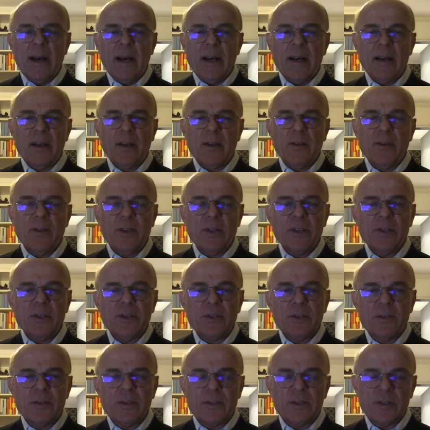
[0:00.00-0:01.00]

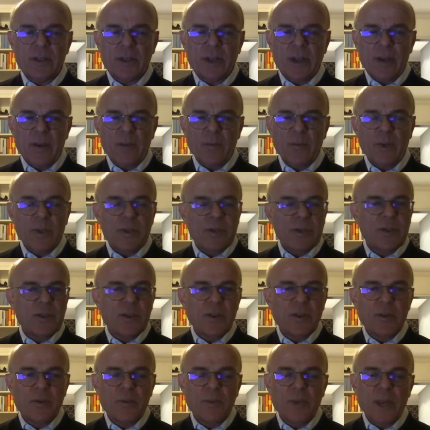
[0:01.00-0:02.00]
conditions which
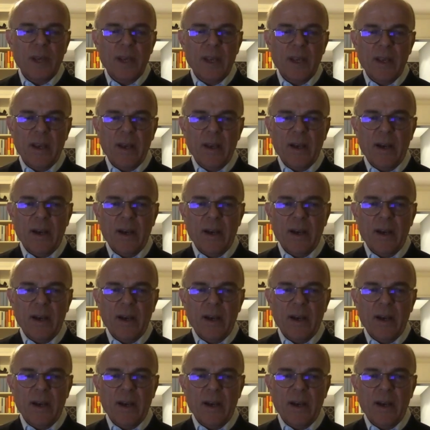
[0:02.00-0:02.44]
could be